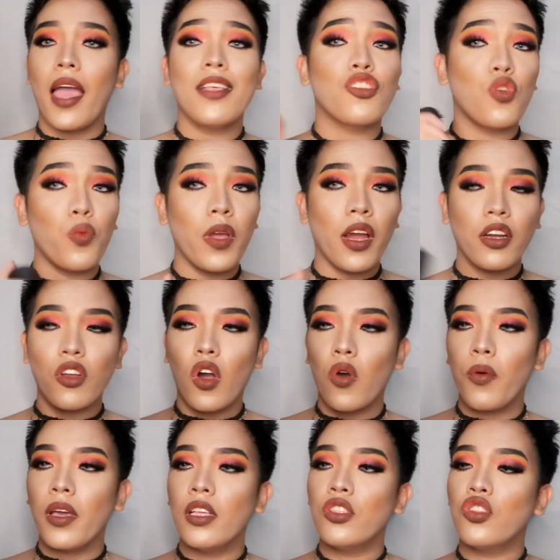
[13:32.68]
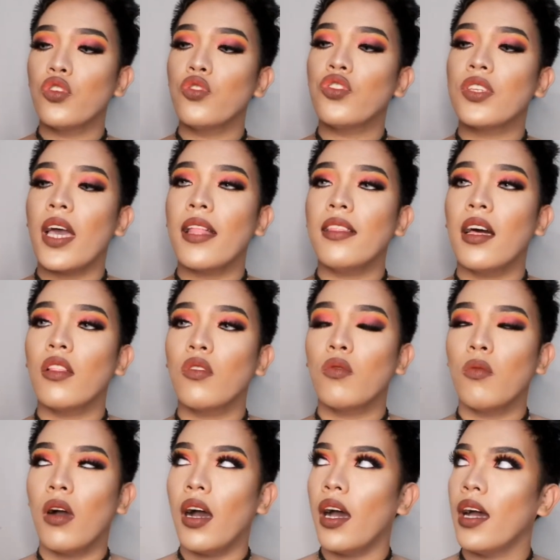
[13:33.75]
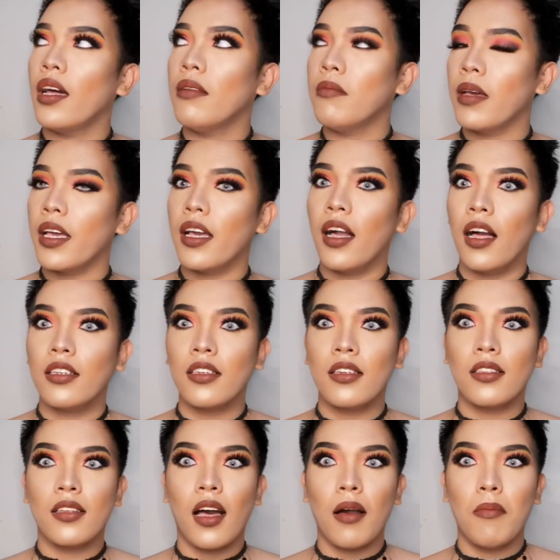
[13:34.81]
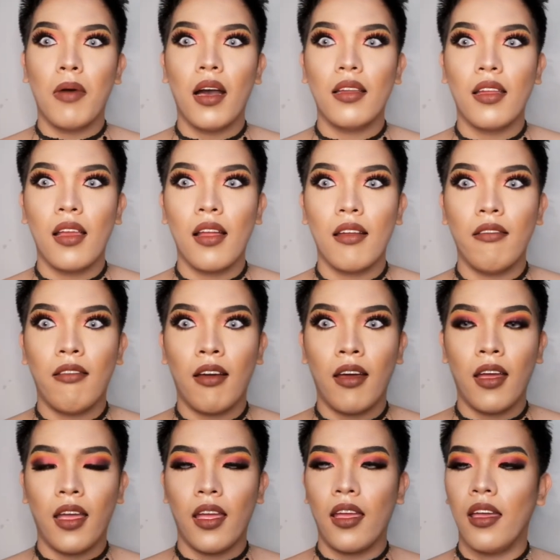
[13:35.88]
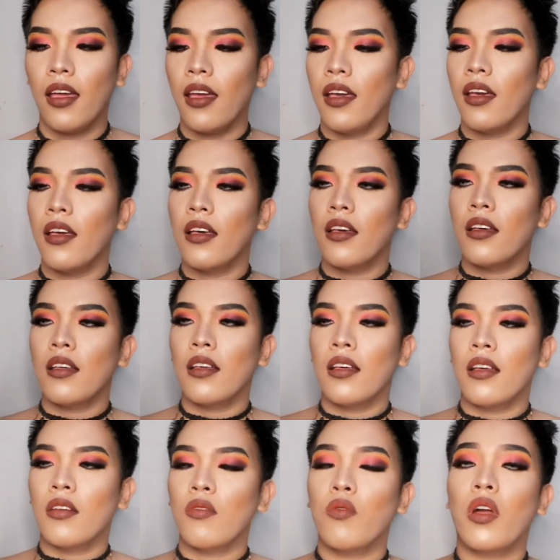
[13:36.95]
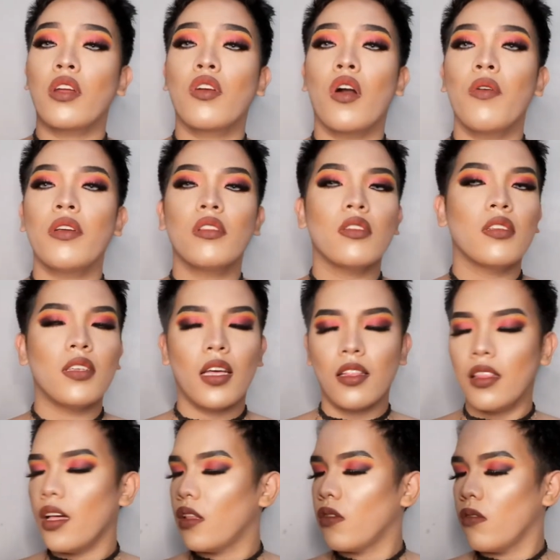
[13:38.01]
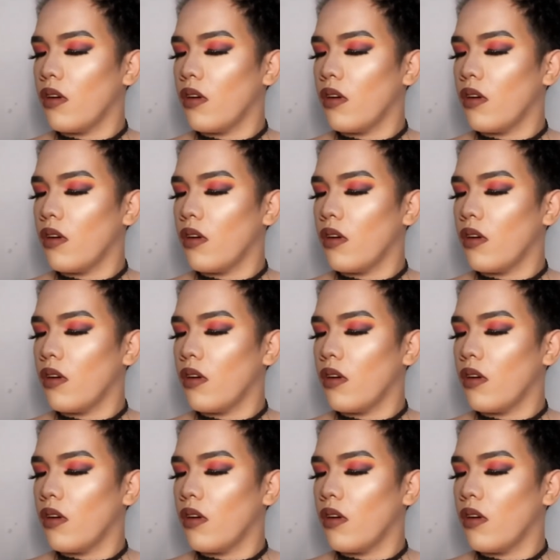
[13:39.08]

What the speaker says: And so we are going to set that one. My gosh, ang saba nila dahi. We are going to set that